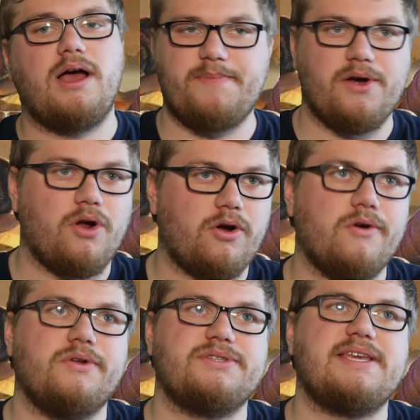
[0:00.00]
the Baron
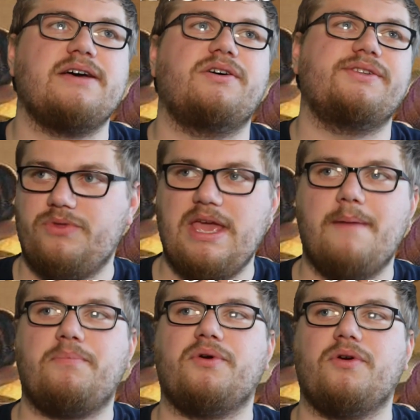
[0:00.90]
Harkonnen's killed, the
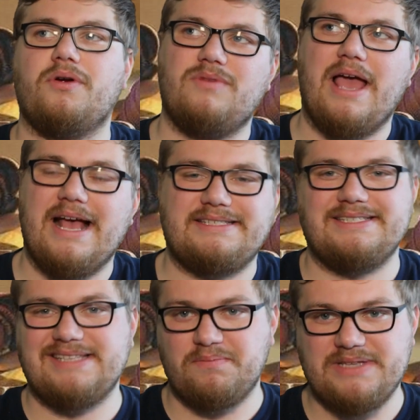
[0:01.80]
Emperor has to
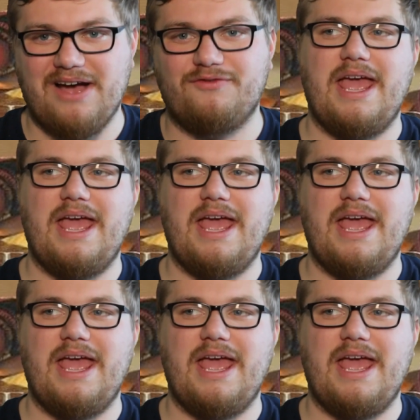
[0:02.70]
step down,